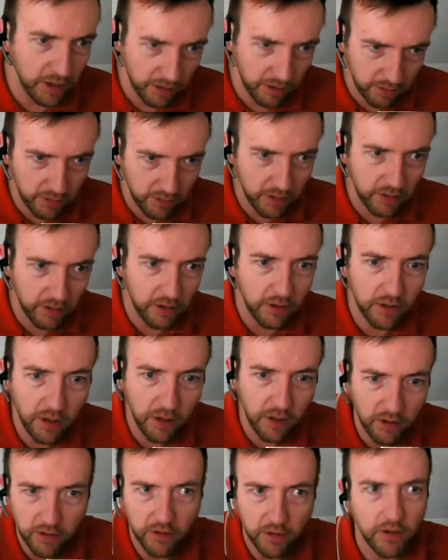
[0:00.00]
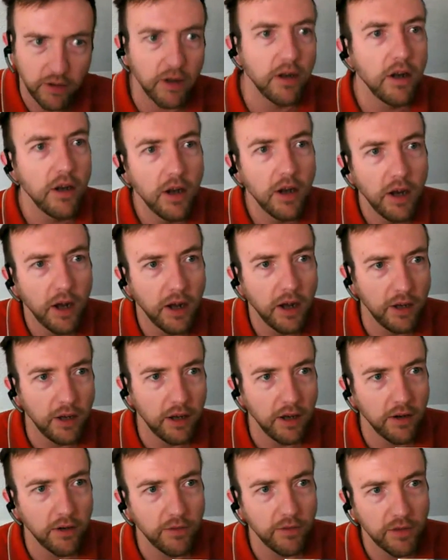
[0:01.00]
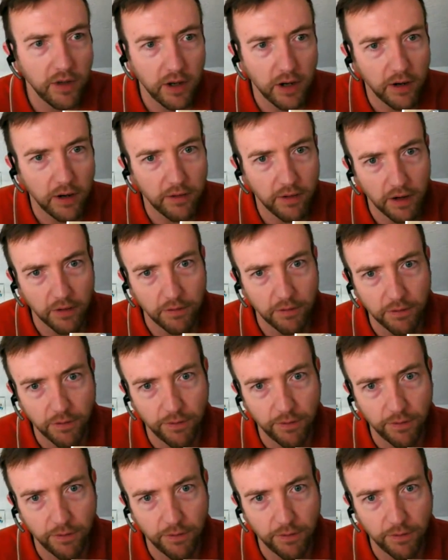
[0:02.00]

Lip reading: You touched on it, and obviously I